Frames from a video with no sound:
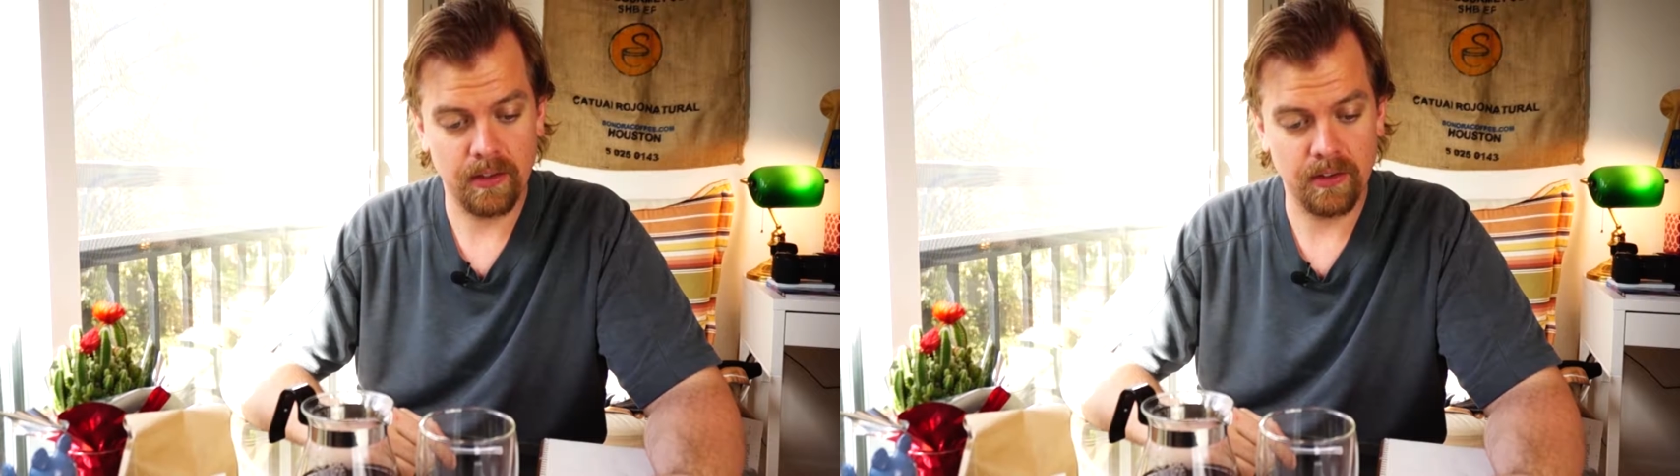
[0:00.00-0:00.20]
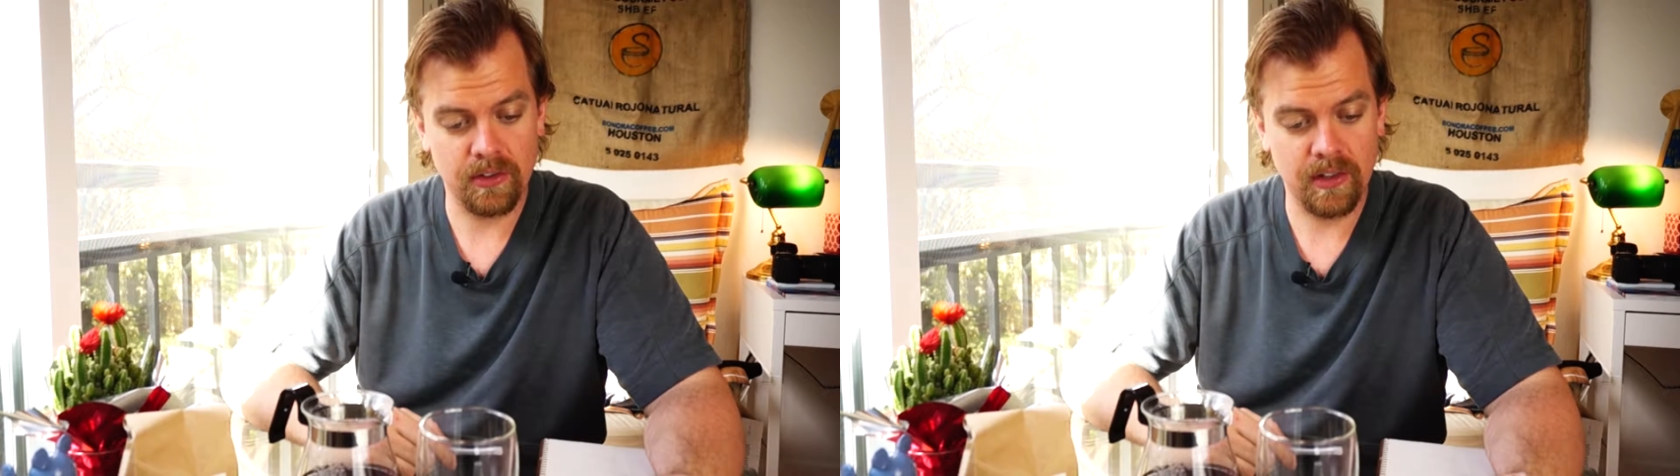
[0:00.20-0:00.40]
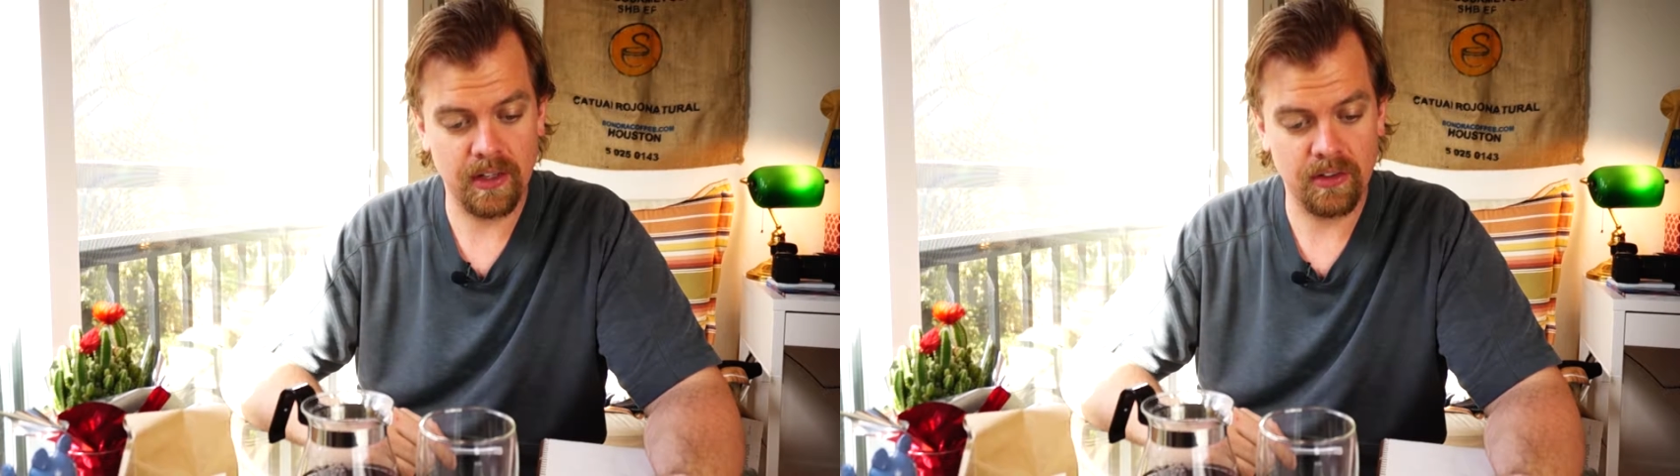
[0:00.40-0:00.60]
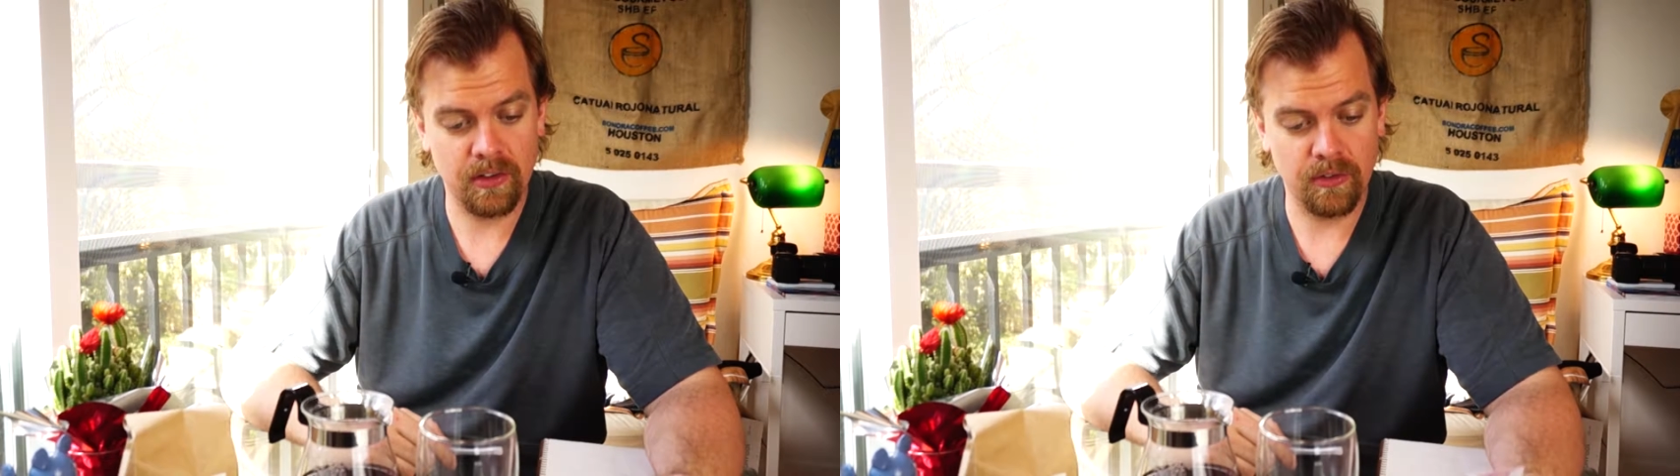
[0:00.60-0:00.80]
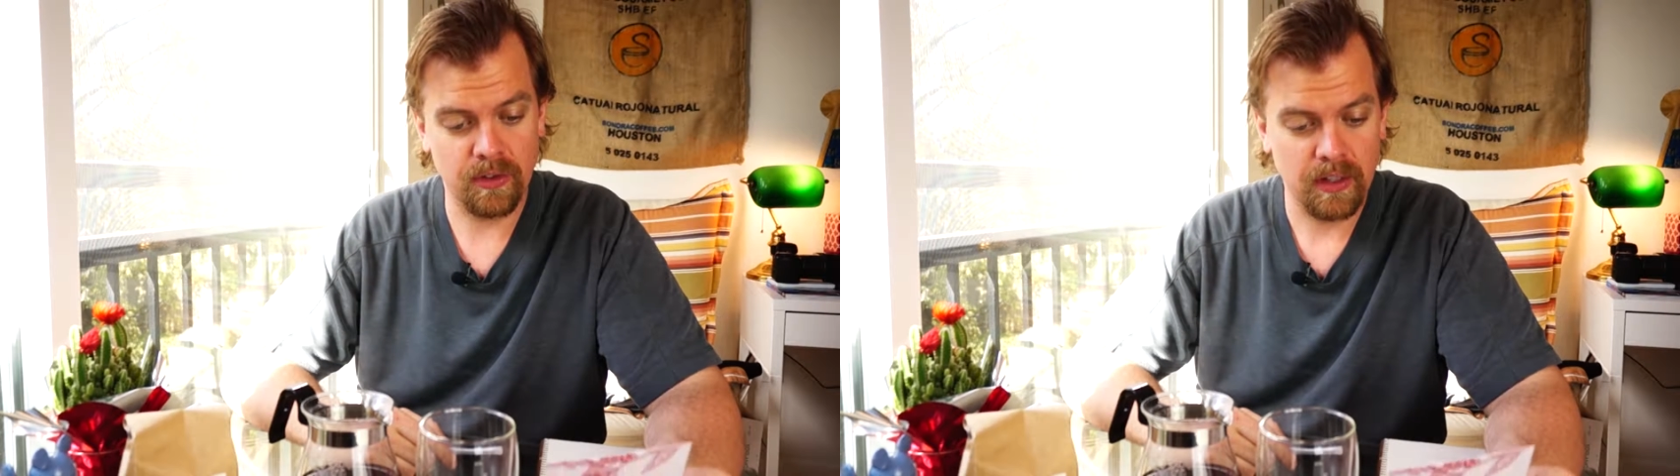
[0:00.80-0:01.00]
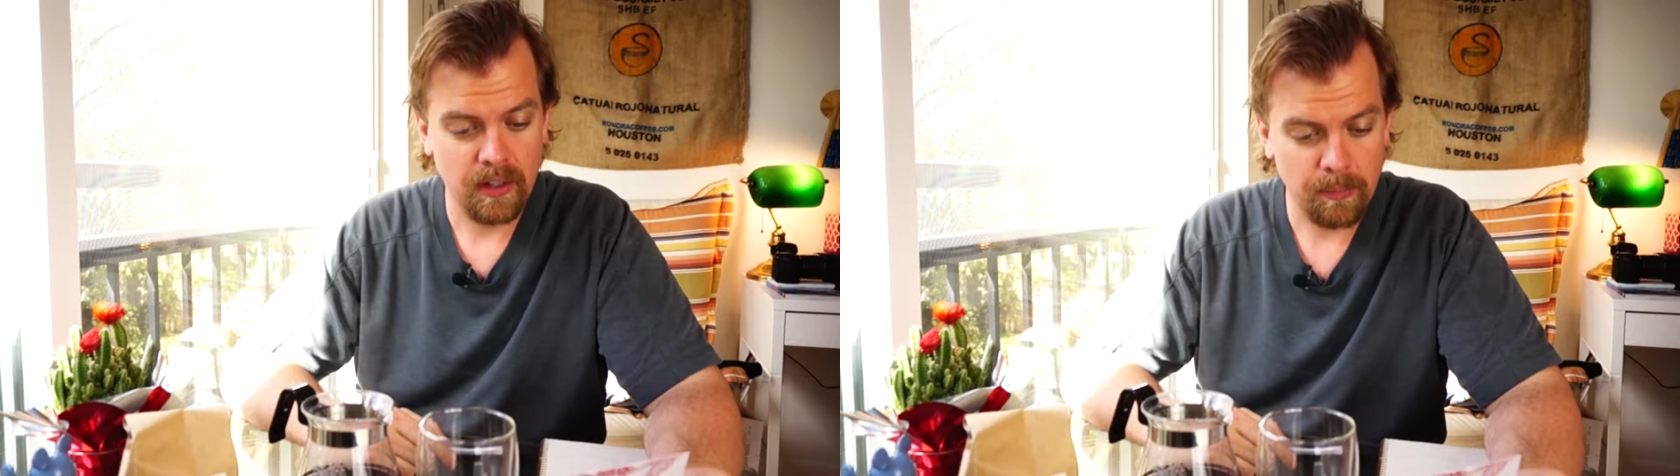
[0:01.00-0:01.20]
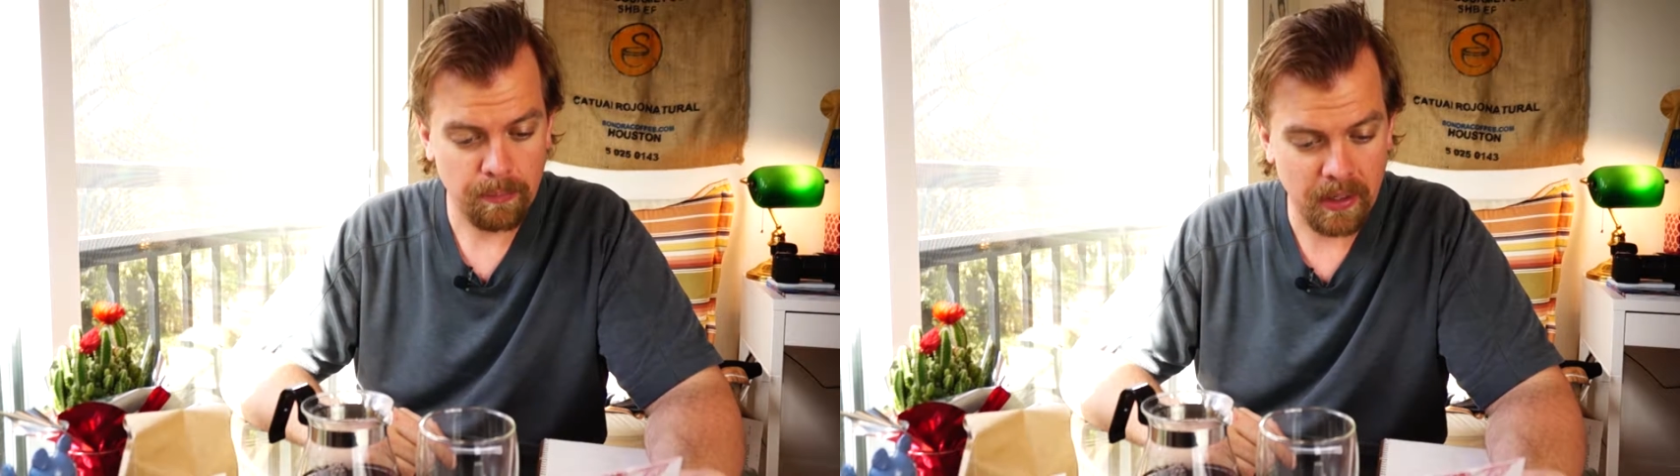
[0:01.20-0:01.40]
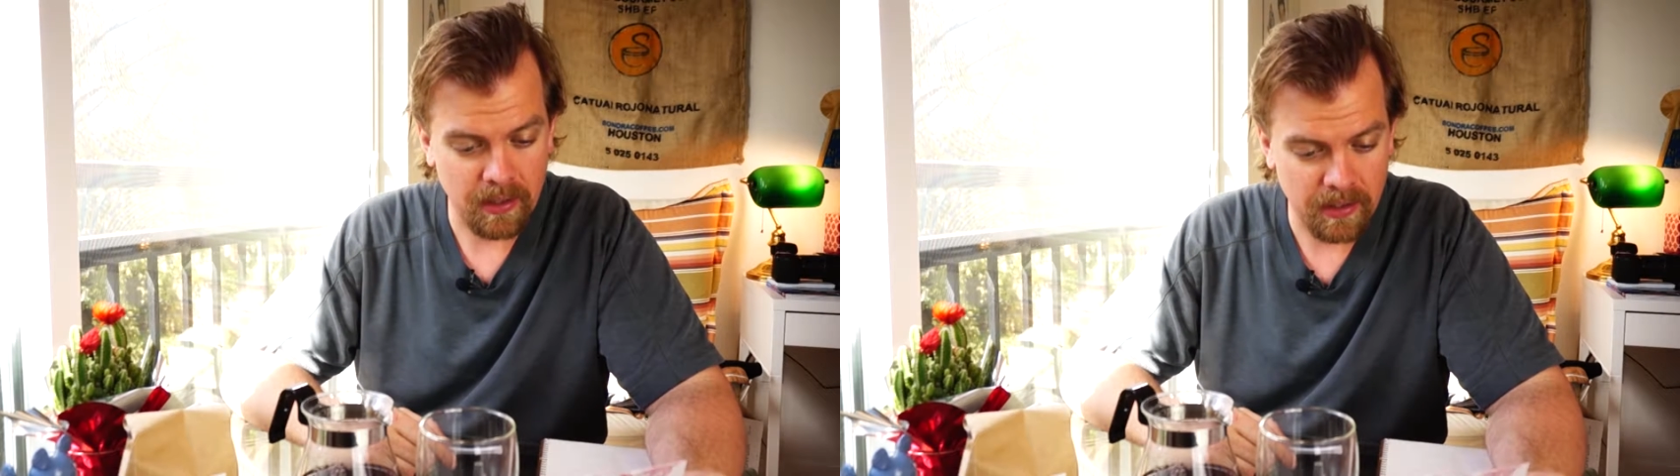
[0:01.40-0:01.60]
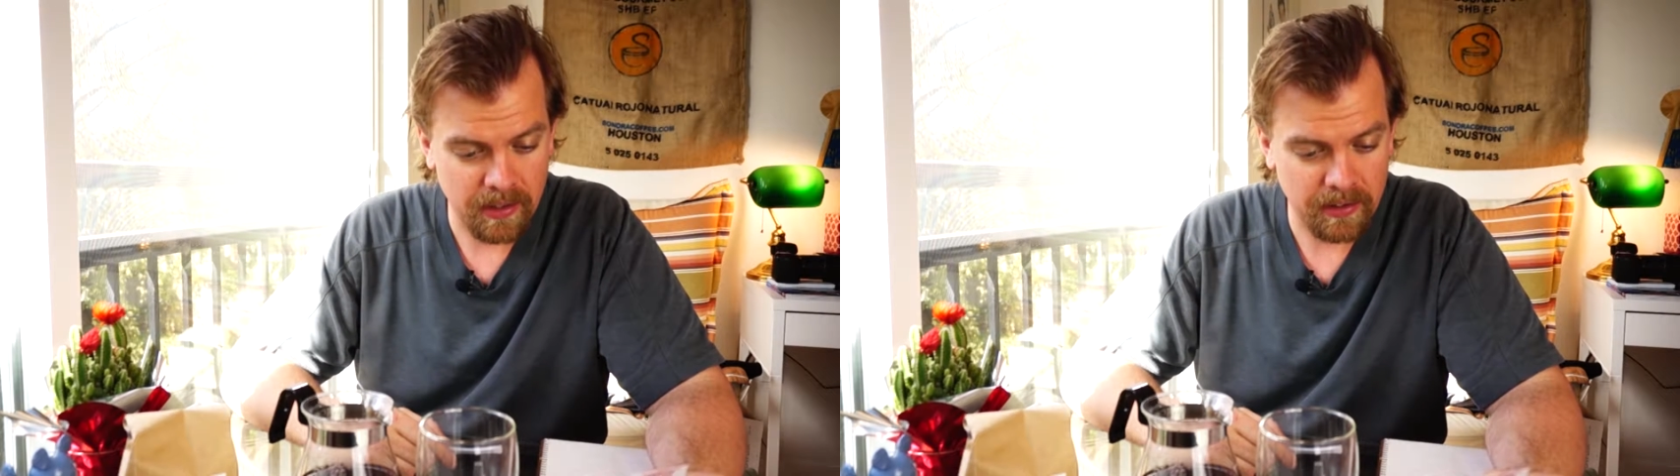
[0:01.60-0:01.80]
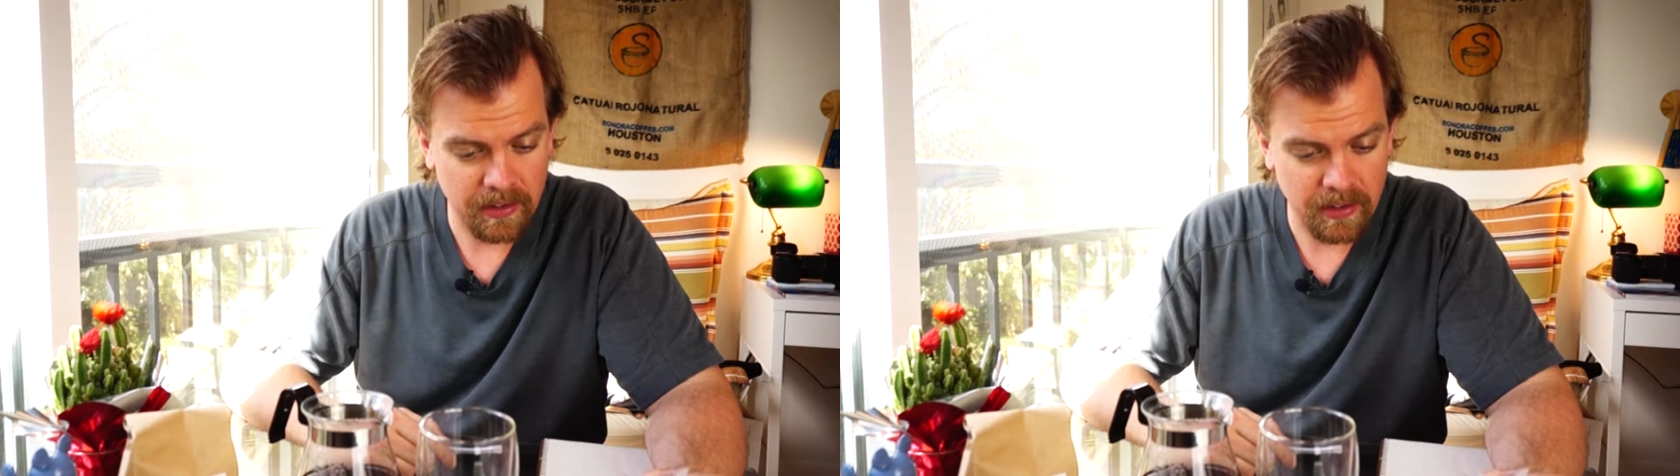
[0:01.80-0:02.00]
in the state of
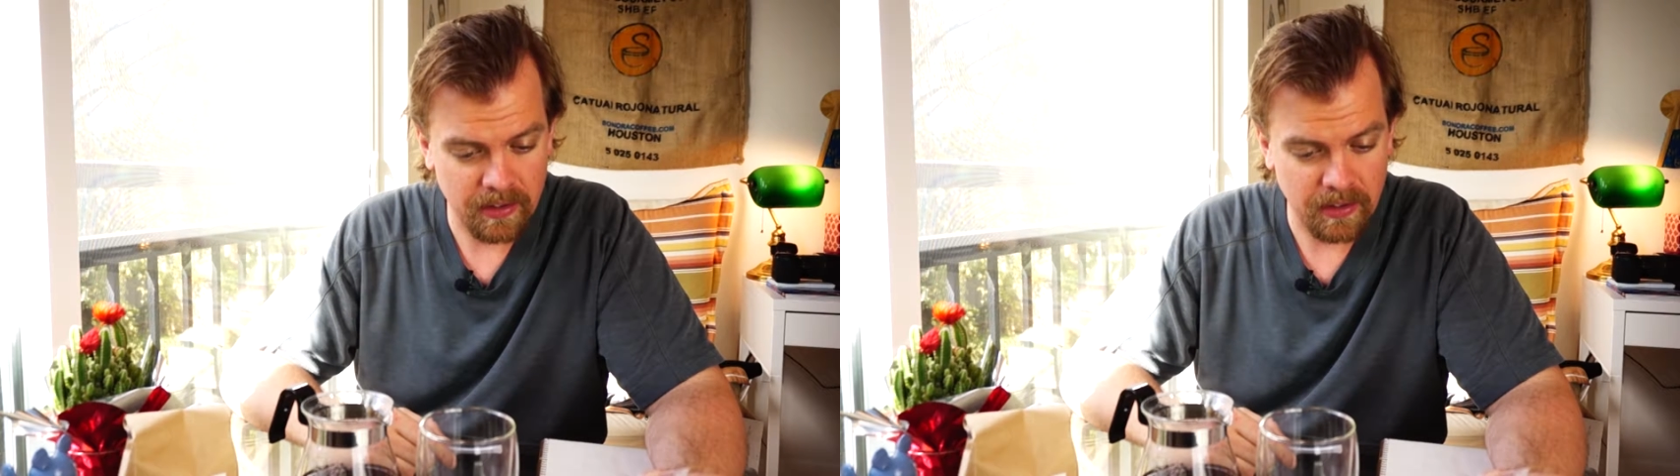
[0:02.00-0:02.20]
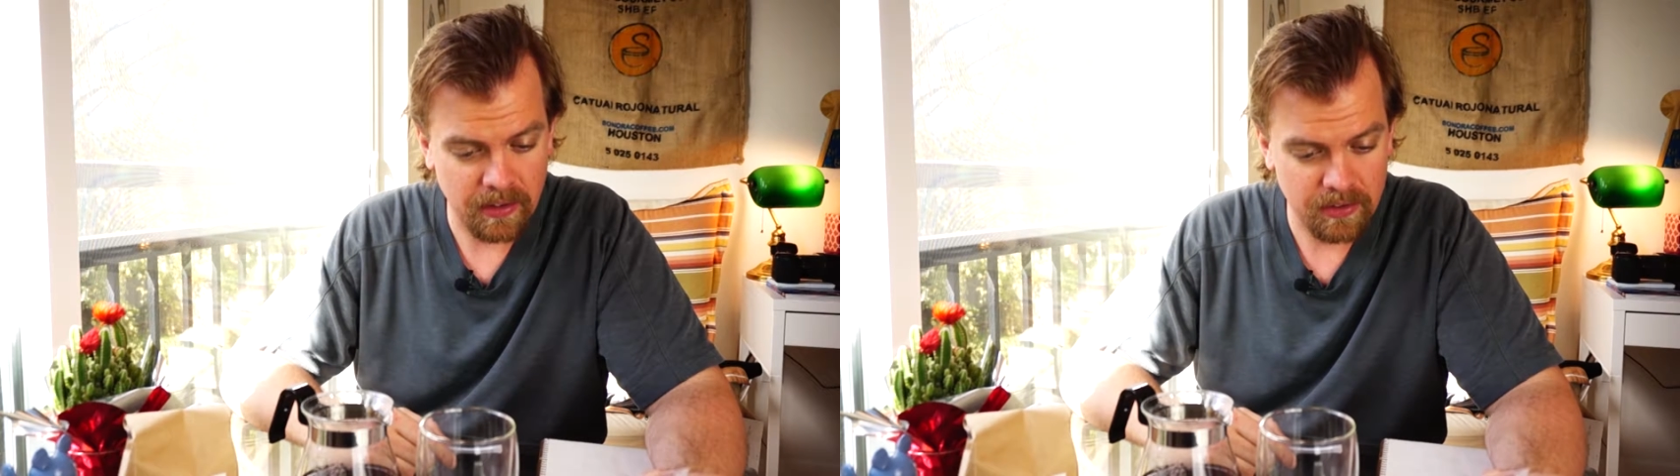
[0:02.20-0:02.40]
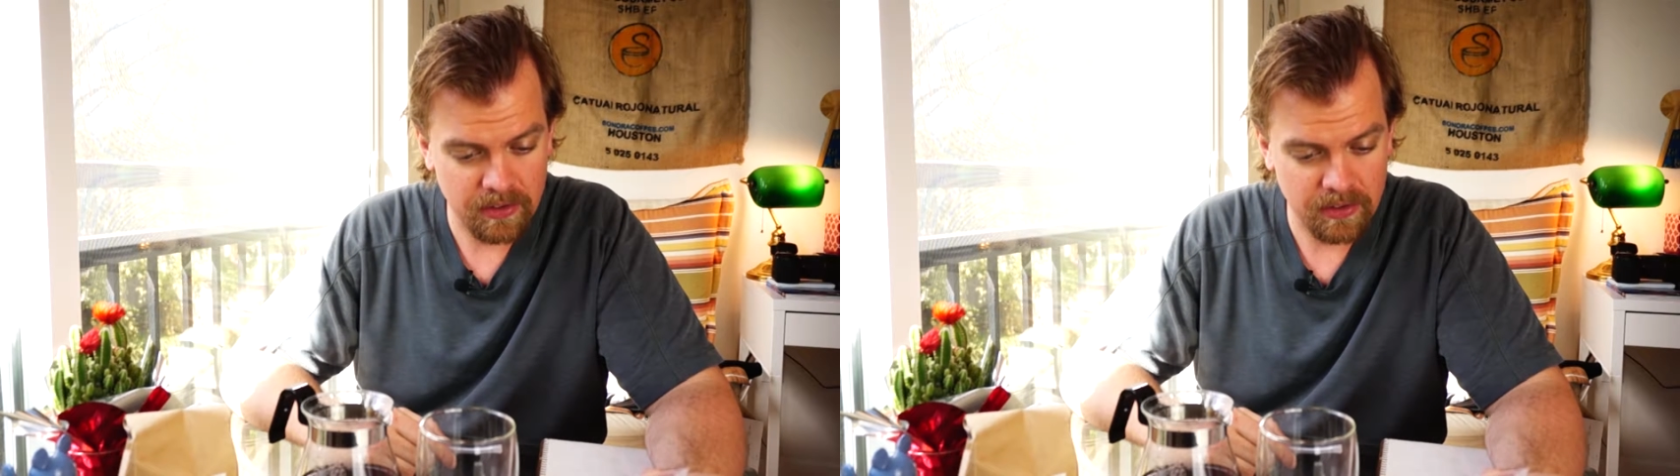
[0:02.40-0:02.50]
Pará in